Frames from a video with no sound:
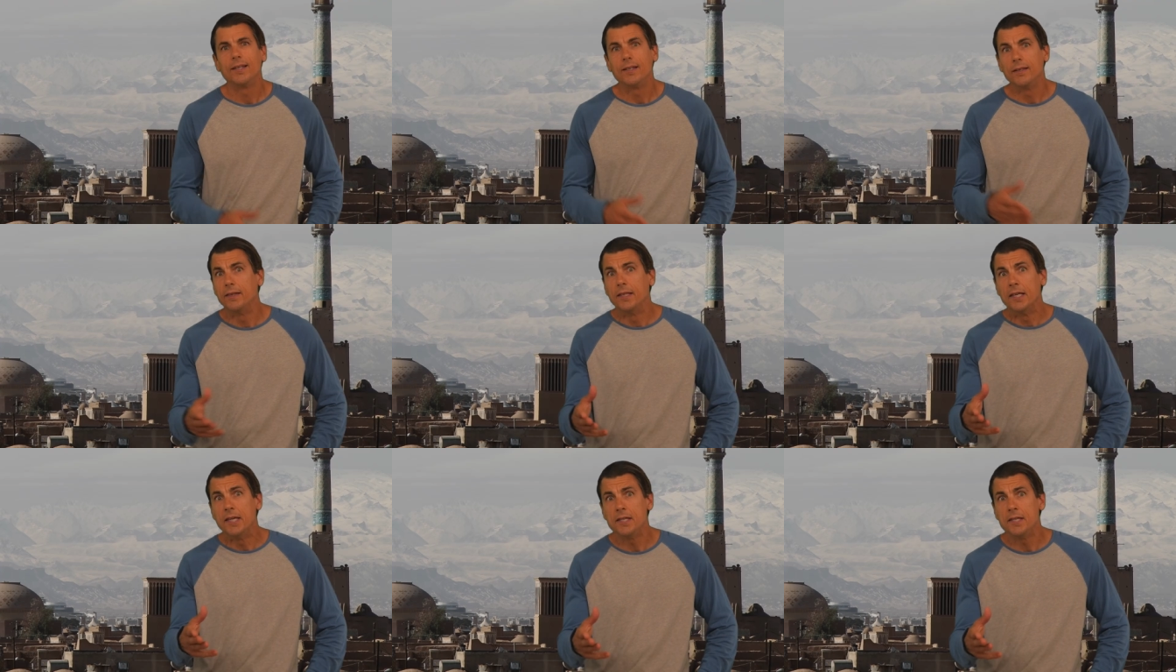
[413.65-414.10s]

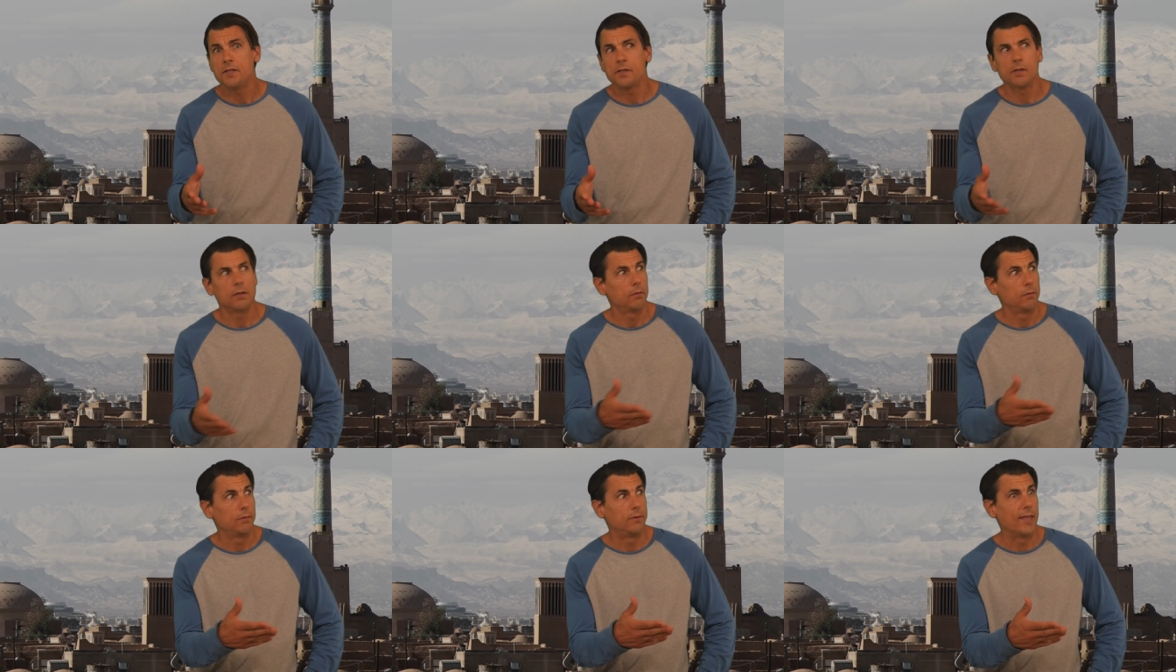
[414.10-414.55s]

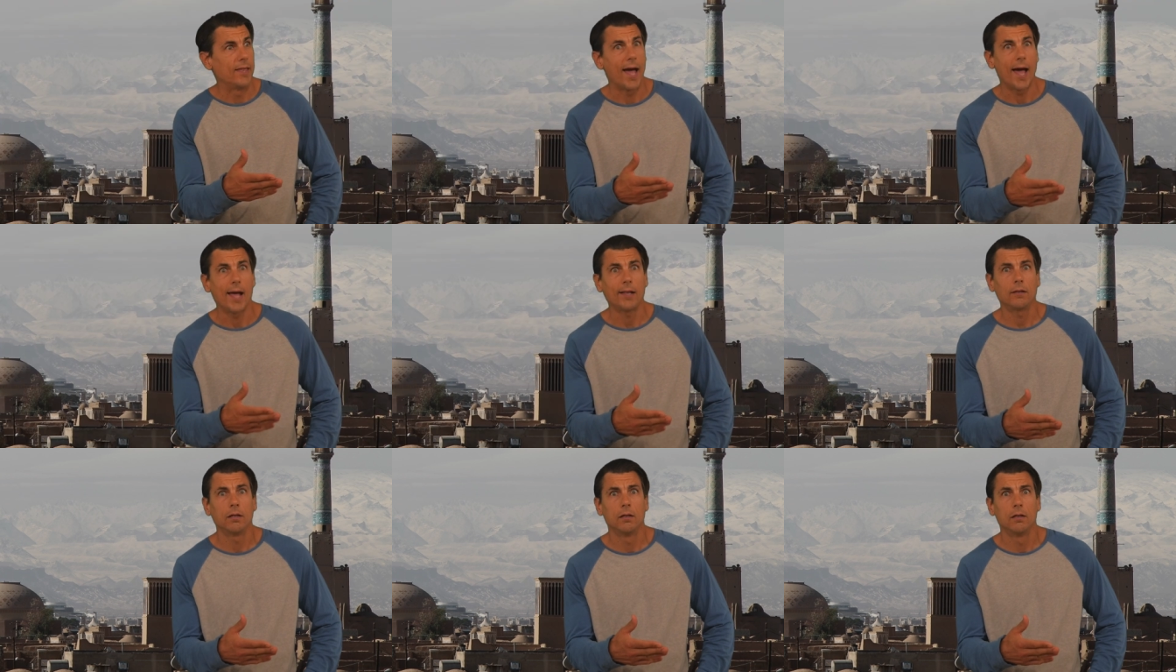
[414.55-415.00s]
This,
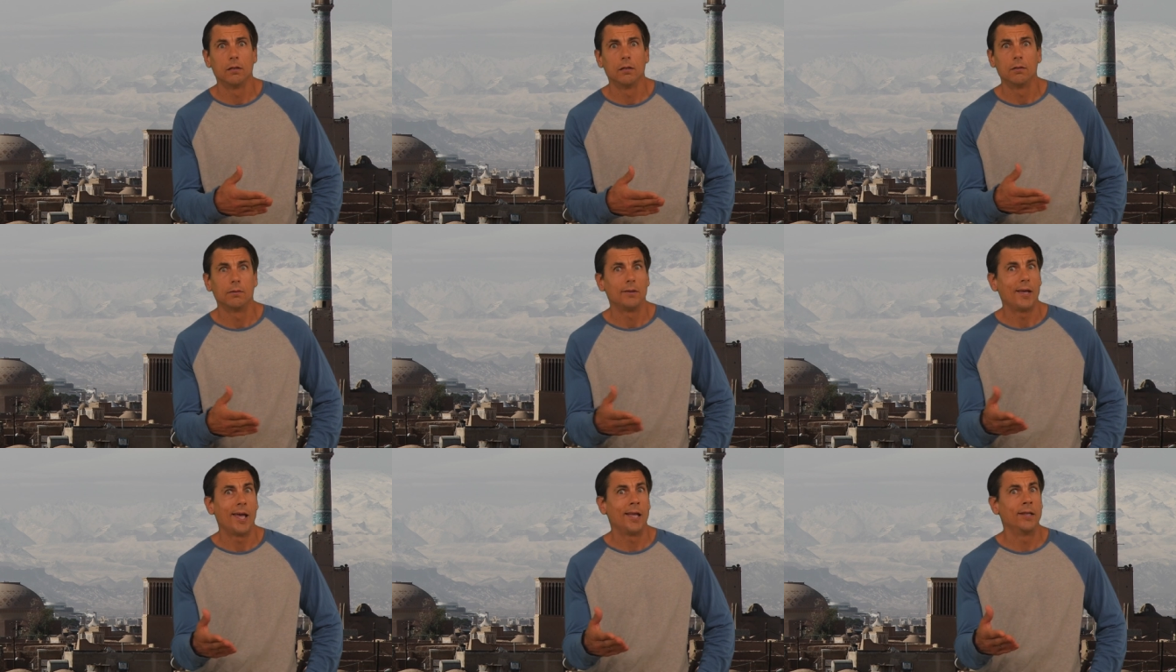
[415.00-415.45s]
that,
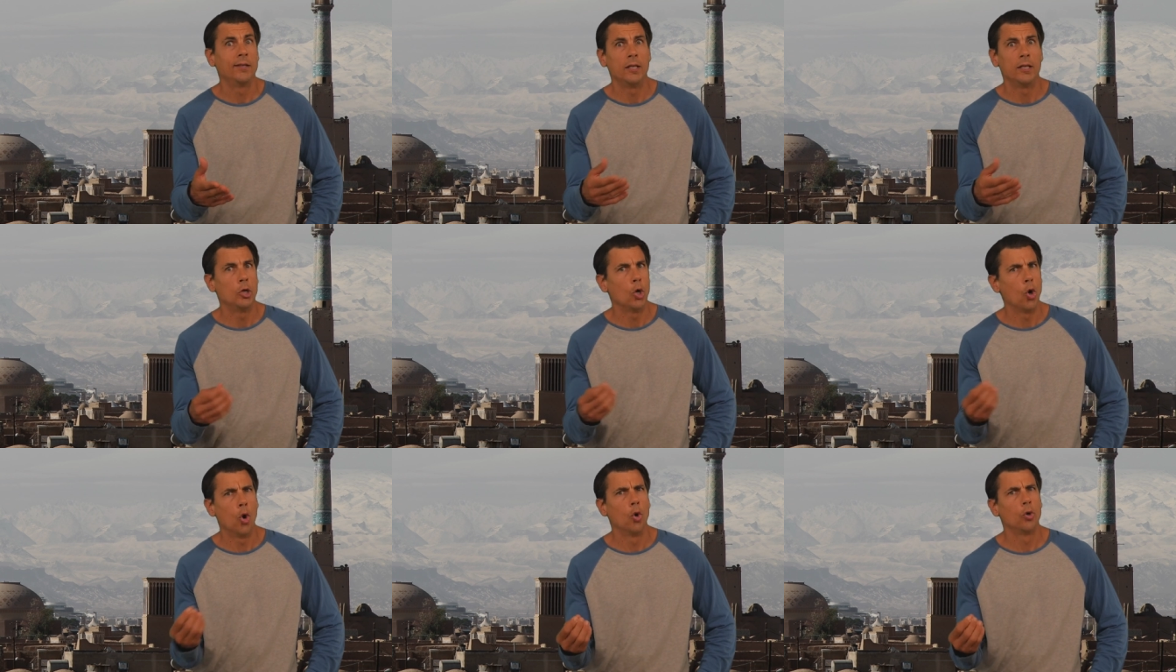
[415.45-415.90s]
and
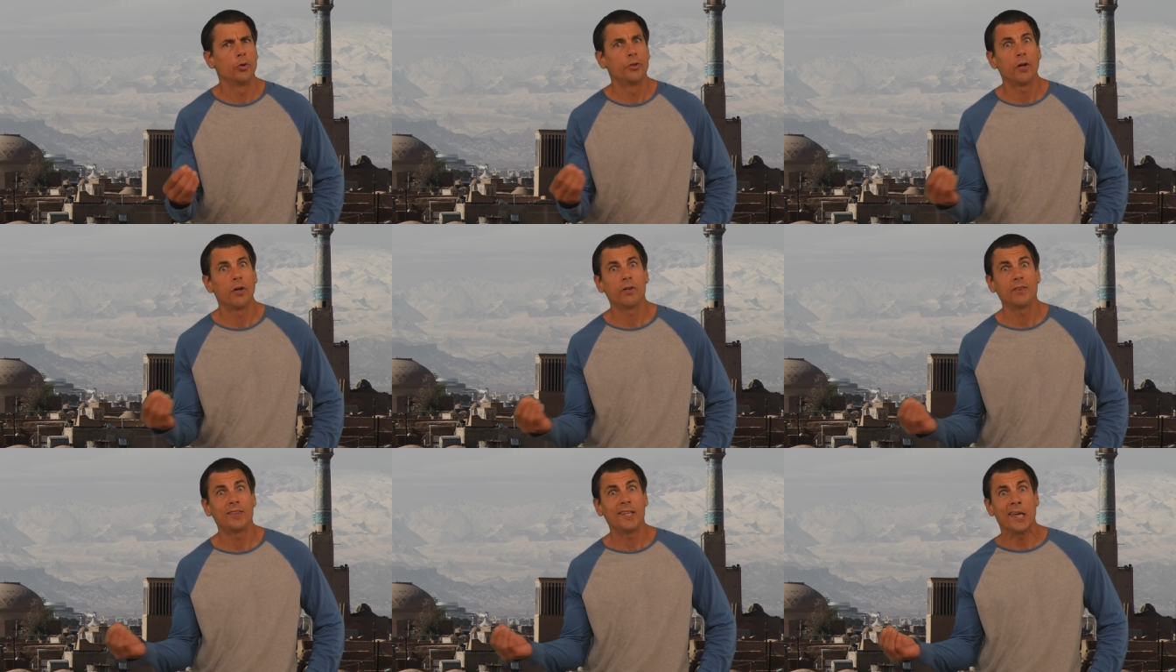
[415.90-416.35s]
the
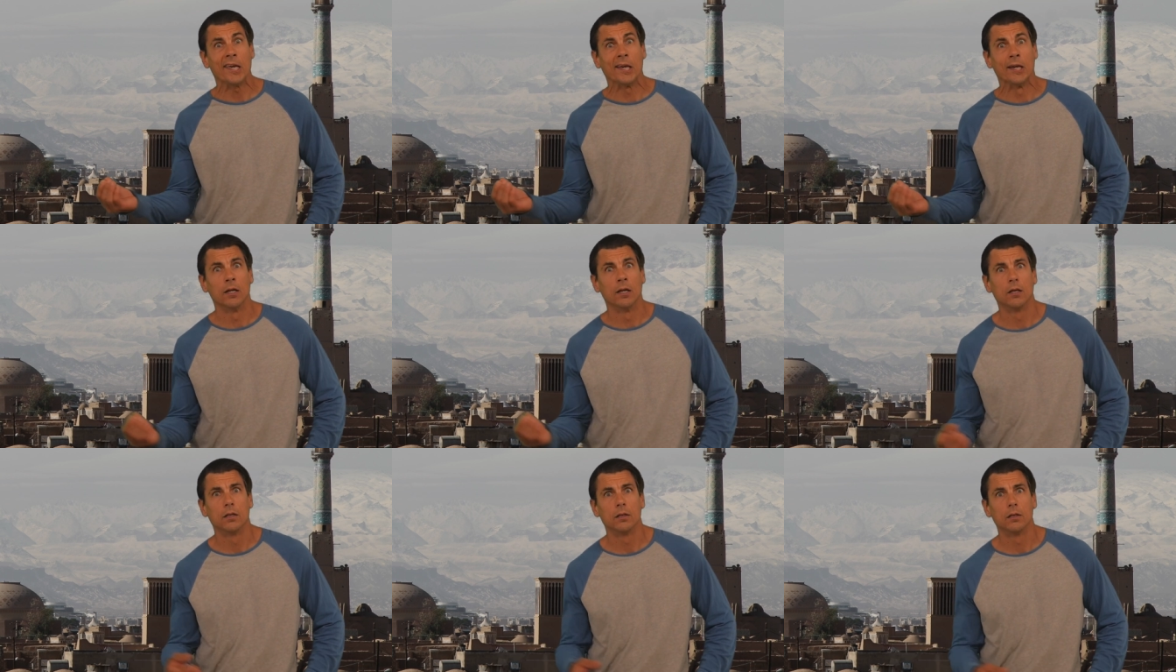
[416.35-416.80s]
other
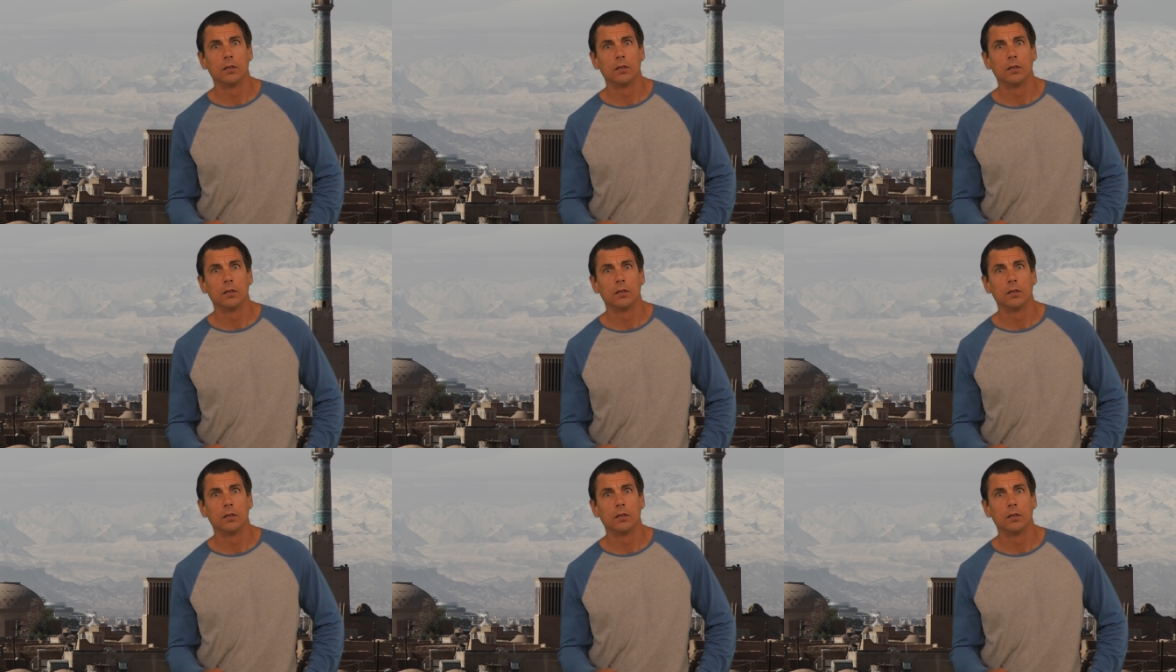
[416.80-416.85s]
thing.